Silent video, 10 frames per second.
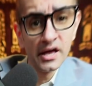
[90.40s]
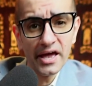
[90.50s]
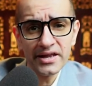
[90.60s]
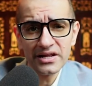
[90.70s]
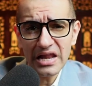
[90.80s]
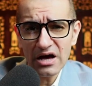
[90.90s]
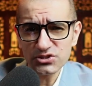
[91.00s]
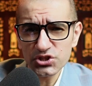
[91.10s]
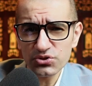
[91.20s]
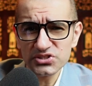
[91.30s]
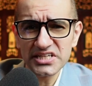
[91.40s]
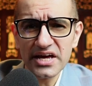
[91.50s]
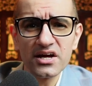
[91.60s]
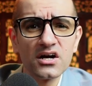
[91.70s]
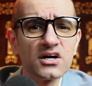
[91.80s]
and allows you to
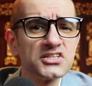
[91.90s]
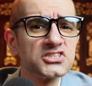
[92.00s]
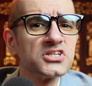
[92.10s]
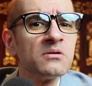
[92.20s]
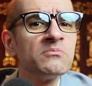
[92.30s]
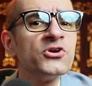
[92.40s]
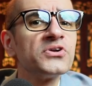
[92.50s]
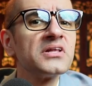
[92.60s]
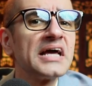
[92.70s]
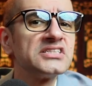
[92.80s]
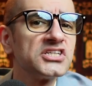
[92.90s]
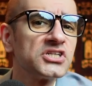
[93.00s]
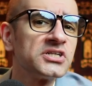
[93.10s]
set a custom utilization